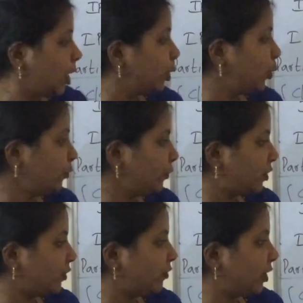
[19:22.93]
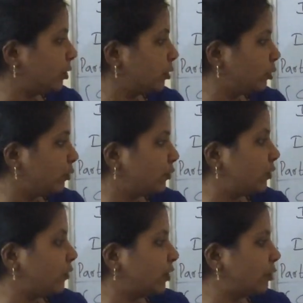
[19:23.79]

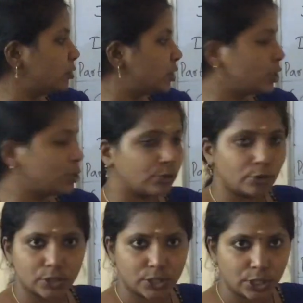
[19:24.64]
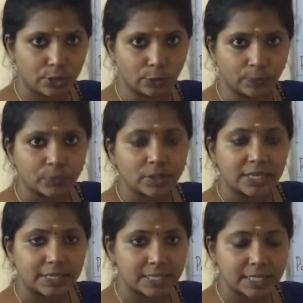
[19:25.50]
255.255.0.0,
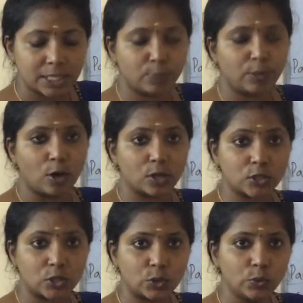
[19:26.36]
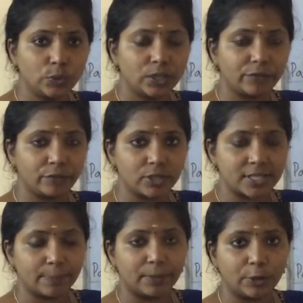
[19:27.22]
this belongs to default
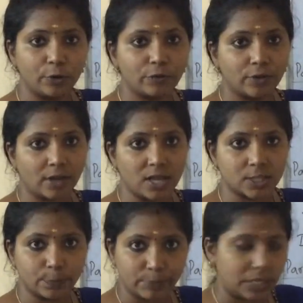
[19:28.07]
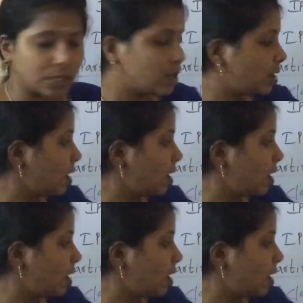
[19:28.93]
subnet of class B.